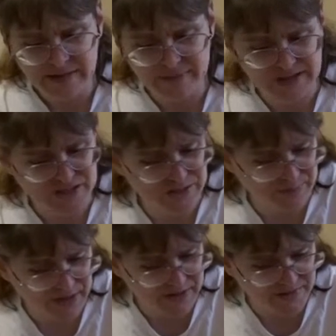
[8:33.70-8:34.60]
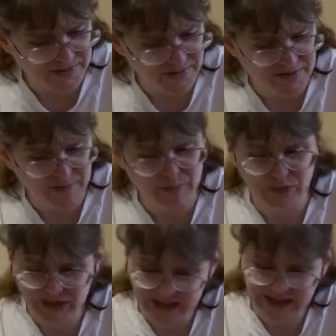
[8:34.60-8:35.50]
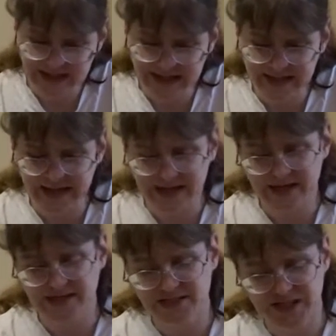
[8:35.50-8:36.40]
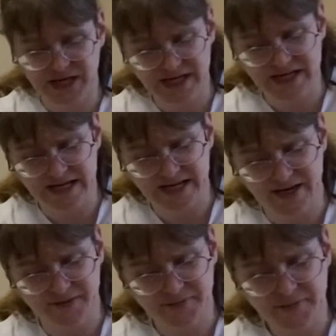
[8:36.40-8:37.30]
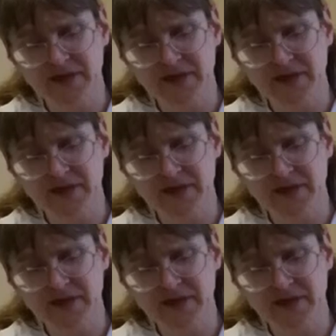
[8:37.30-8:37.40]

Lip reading: Measure the powder, put it in, and shake it down.